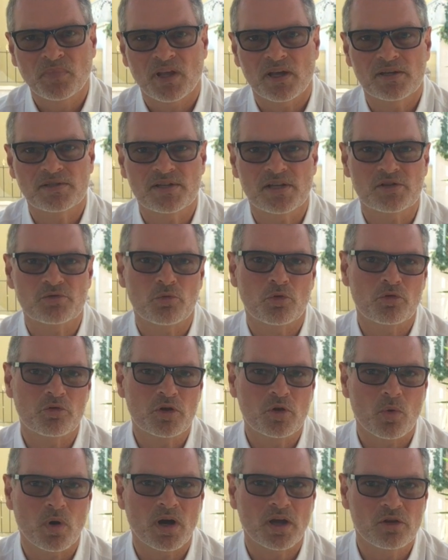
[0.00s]
as this will
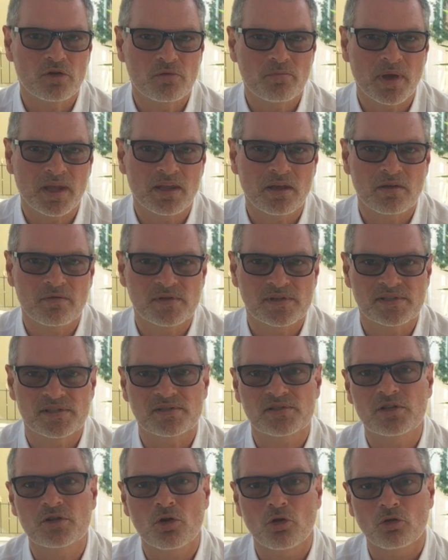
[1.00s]
require you making a visit
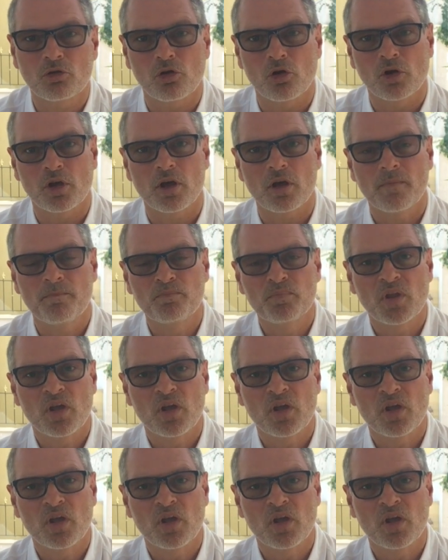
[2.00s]
to your lawyer,